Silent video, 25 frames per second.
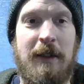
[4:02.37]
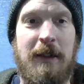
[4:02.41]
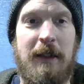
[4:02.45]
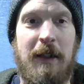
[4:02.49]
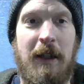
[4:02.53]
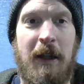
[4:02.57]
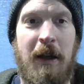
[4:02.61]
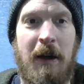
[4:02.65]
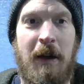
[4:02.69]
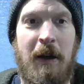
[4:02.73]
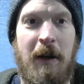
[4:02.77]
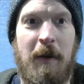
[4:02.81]

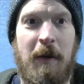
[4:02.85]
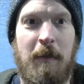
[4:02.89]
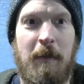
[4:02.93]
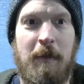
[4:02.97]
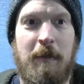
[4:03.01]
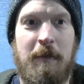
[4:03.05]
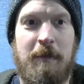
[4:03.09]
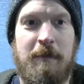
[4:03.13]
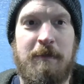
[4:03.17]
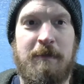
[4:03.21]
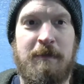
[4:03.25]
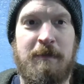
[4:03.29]

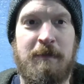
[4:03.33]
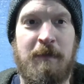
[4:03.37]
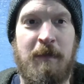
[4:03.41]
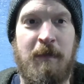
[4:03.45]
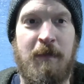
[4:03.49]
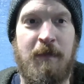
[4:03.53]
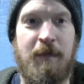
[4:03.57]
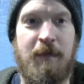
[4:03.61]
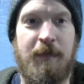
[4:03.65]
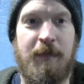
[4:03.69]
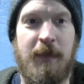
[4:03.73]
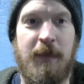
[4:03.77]
Um,
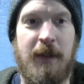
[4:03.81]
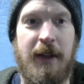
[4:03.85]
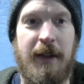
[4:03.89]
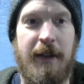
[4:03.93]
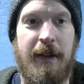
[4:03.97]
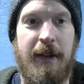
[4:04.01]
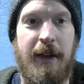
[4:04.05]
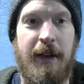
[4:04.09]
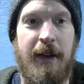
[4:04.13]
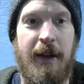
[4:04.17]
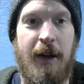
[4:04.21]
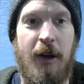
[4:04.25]

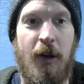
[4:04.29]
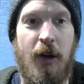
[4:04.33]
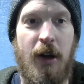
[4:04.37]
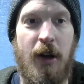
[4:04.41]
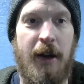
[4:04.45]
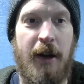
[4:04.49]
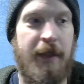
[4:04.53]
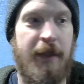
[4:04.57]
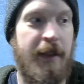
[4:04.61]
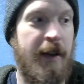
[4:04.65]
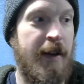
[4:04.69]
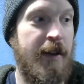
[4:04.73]

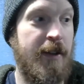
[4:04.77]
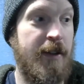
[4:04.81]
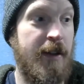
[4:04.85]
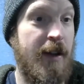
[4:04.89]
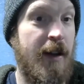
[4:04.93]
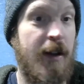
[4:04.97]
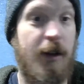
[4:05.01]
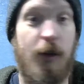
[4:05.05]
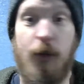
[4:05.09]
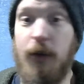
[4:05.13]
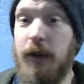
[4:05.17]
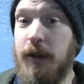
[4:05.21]
that is
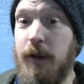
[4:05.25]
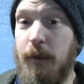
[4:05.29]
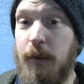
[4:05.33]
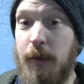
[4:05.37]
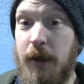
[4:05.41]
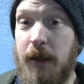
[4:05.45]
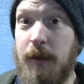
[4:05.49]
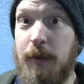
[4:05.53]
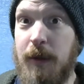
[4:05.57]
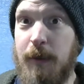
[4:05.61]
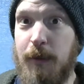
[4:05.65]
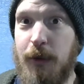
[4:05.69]
not going to
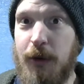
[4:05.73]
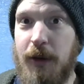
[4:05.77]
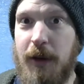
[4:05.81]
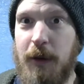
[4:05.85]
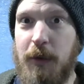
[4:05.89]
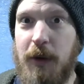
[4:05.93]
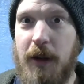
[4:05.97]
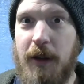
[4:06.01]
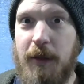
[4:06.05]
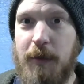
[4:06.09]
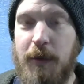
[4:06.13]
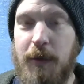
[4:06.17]
make me Murray
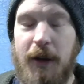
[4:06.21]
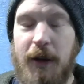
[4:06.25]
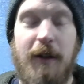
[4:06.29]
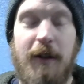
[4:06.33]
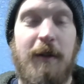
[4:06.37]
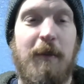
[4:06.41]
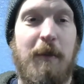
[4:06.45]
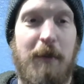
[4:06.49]
Rothbard,